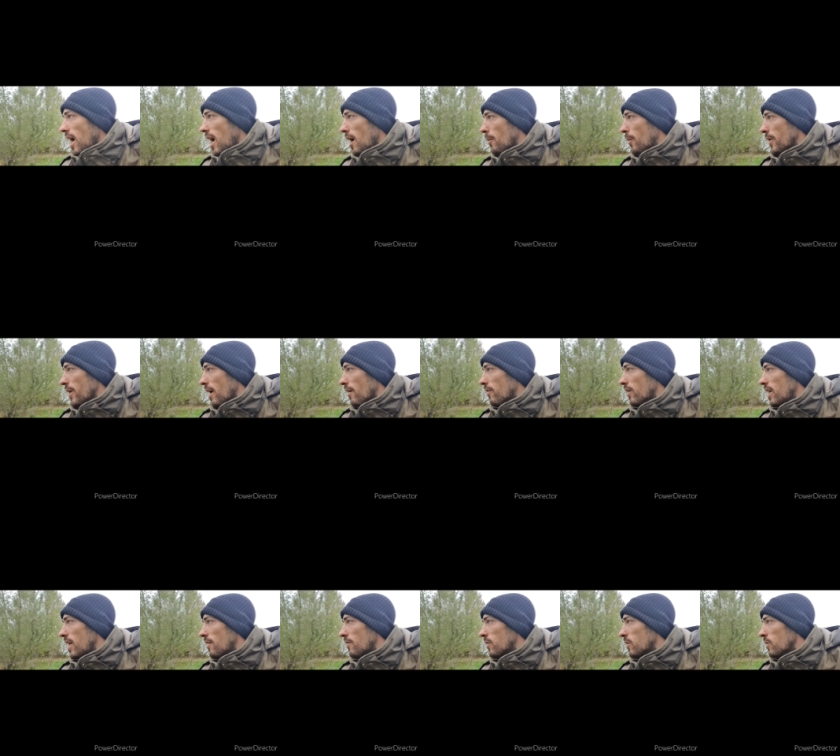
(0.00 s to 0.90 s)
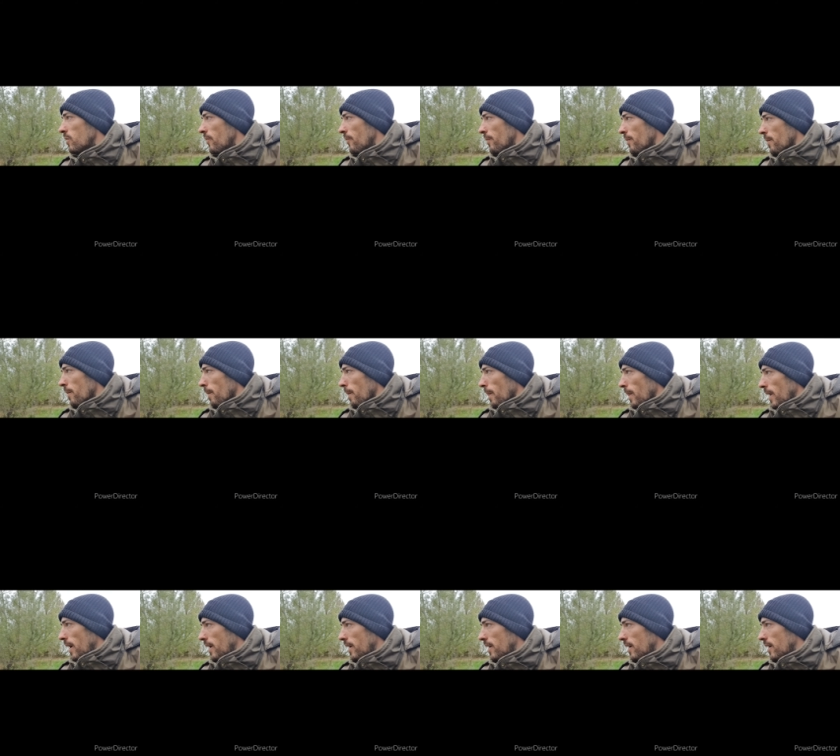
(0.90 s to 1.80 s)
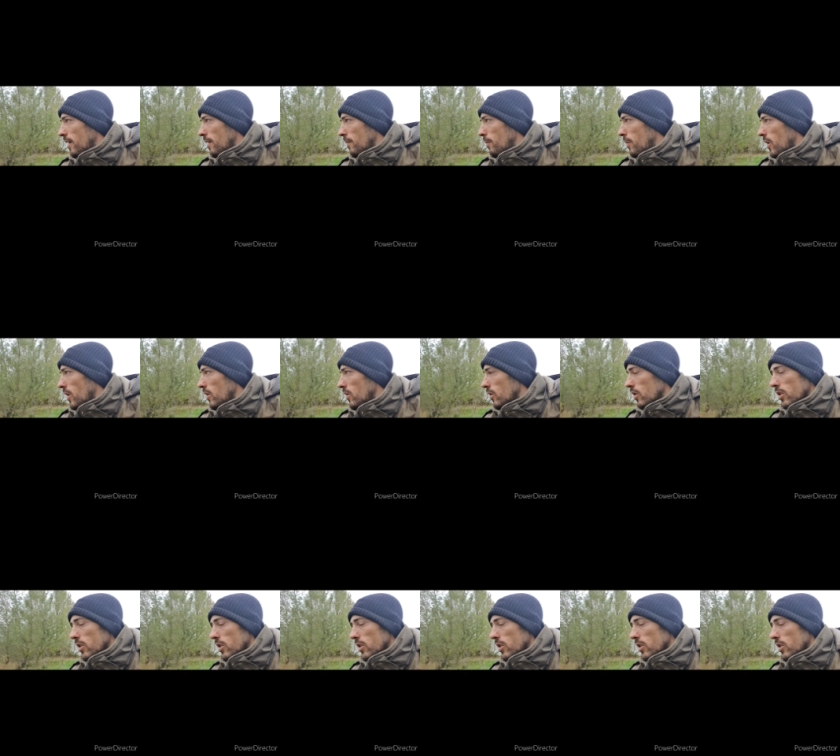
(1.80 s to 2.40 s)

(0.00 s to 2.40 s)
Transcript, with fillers: up another level and uh, by the